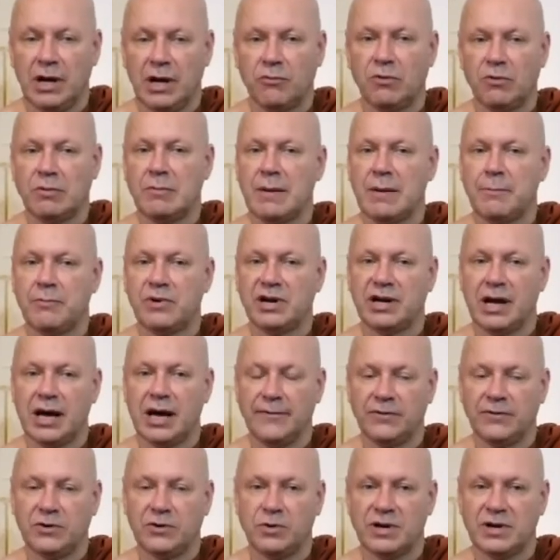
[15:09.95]
remember it
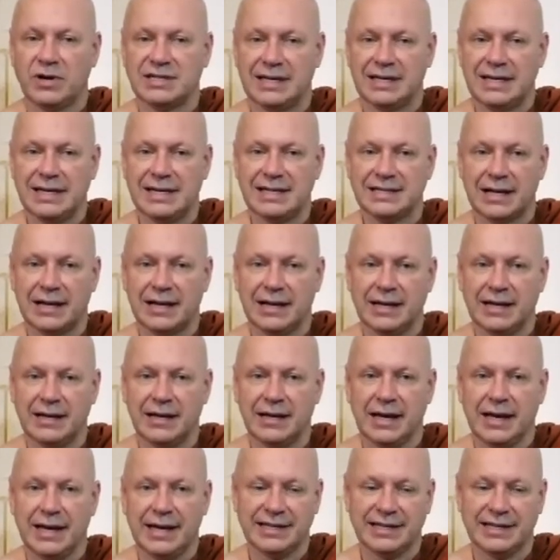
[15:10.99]
afterwards easily,